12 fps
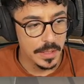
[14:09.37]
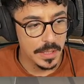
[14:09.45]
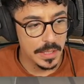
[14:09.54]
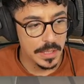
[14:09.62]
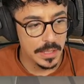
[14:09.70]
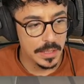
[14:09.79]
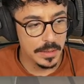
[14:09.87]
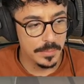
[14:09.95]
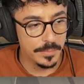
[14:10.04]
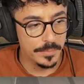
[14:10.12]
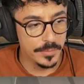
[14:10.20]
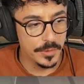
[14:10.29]

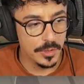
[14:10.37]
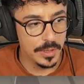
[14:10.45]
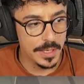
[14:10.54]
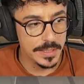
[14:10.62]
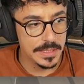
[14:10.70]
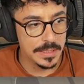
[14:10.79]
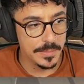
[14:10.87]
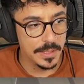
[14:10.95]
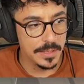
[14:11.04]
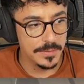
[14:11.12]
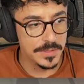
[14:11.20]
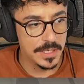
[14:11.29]
Um, not lighting, my love.